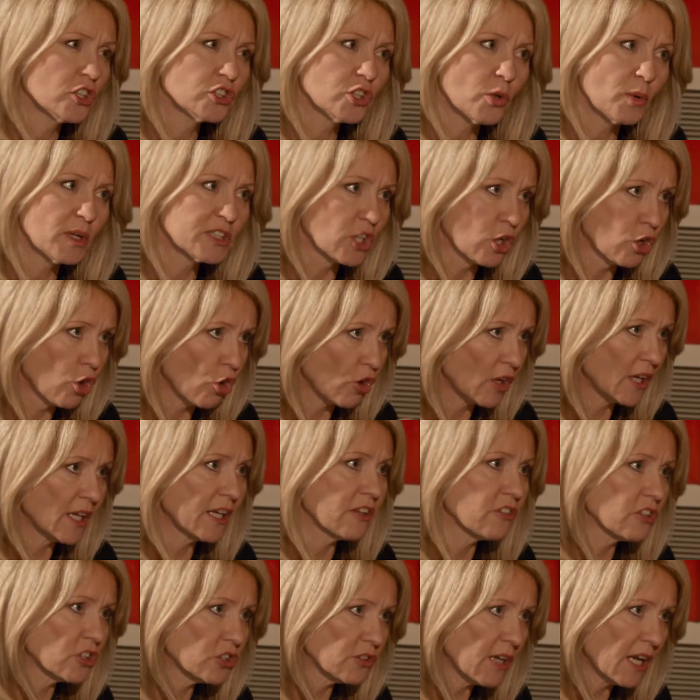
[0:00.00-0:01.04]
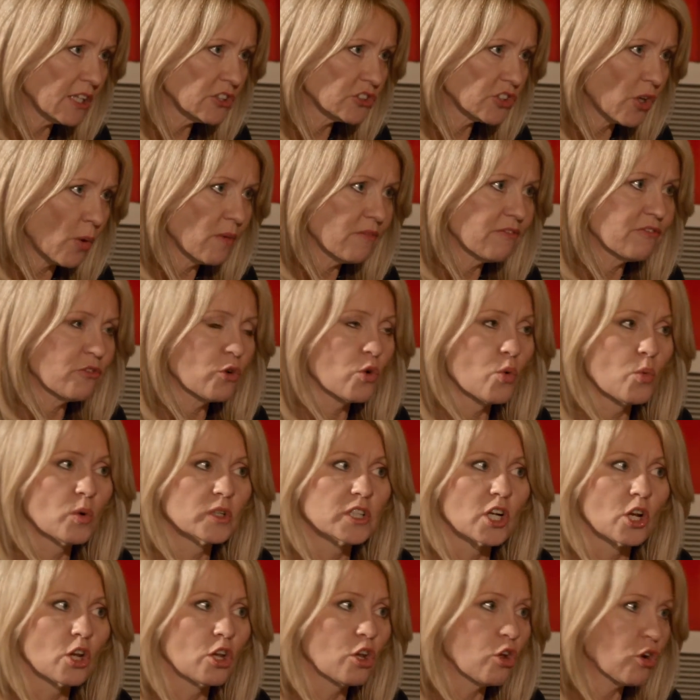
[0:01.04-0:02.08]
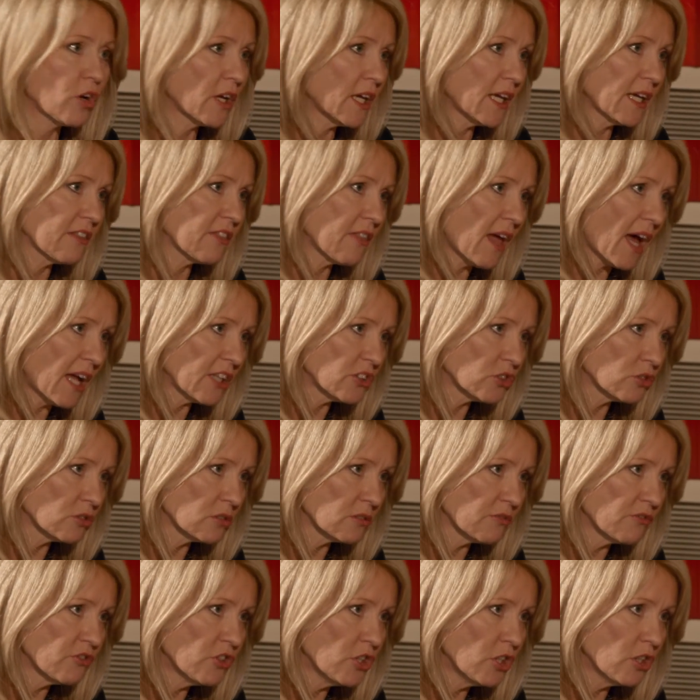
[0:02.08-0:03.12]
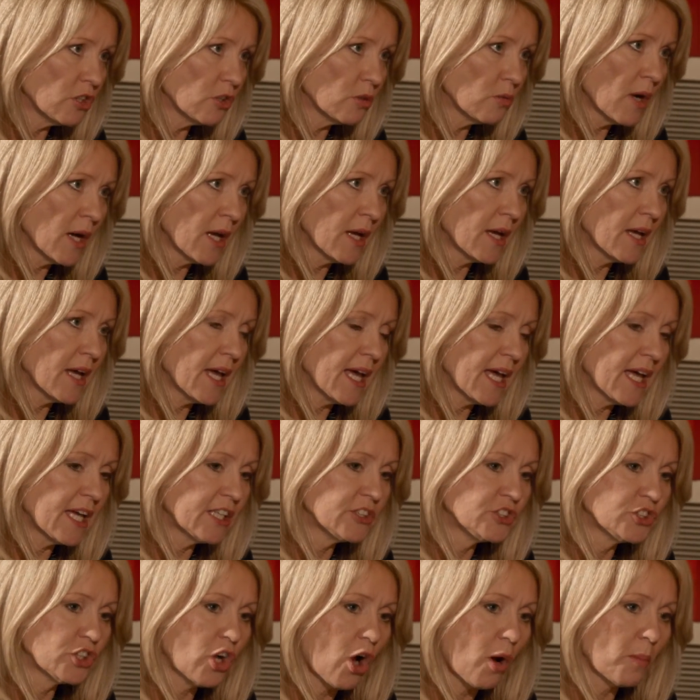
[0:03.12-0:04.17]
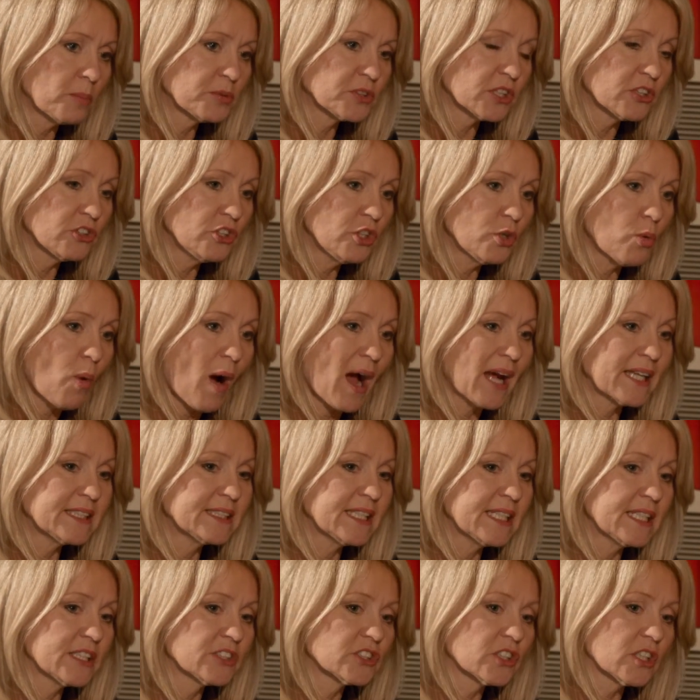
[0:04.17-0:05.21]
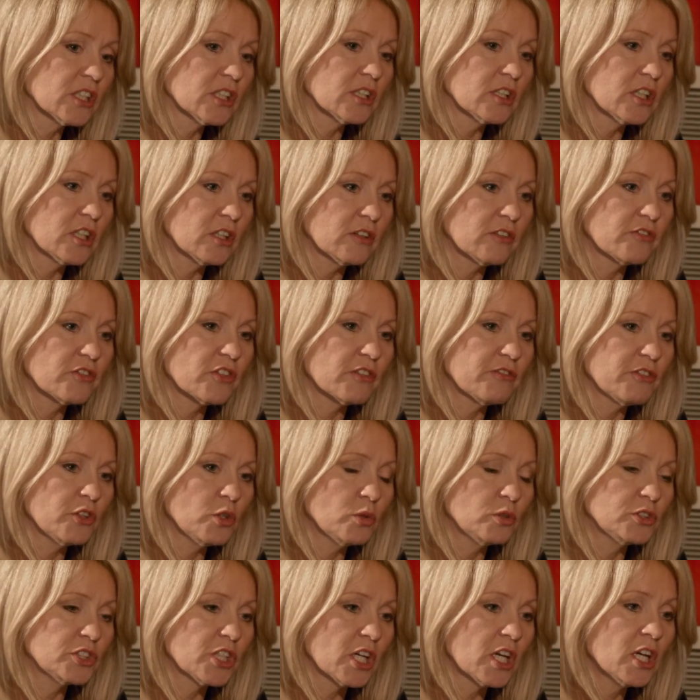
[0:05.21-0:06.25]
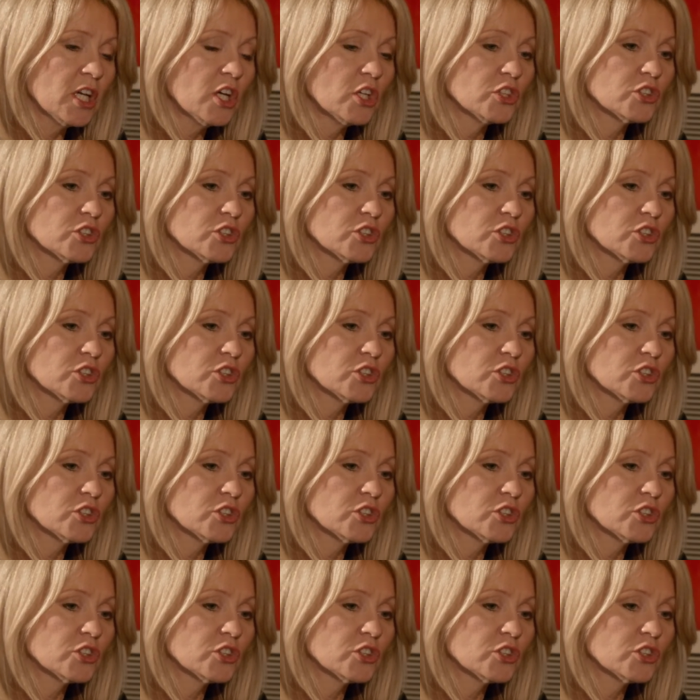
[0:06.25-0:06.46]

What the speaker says: So it's looking at the trends going forward, looking at that sort of new jobs and new ideas of the future.